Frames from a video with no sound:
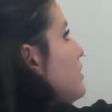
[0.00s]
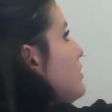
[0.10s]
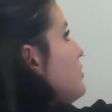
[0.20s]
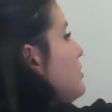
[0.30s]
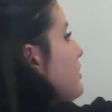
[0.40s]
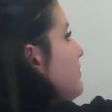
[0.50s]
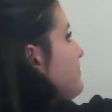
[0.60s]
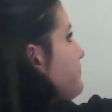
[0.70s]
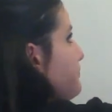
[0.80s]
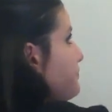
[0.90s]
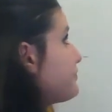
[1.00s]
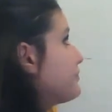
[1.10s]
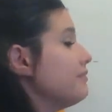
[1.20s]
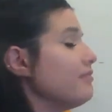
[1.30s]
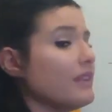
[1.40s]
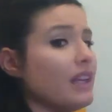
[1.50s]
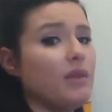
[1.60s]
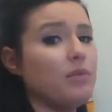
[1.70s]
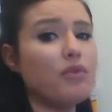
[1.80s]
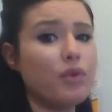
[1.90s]
J. And
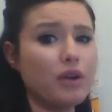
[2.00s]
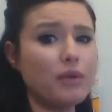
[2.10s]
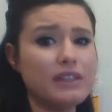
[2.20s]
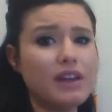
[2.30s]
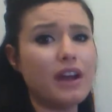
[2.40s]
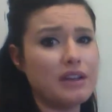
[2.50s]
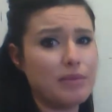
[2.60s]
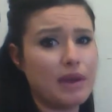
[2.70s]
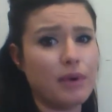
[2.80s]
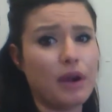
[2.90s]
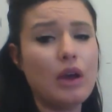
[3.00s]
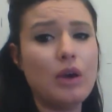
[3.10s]
before we start, remember,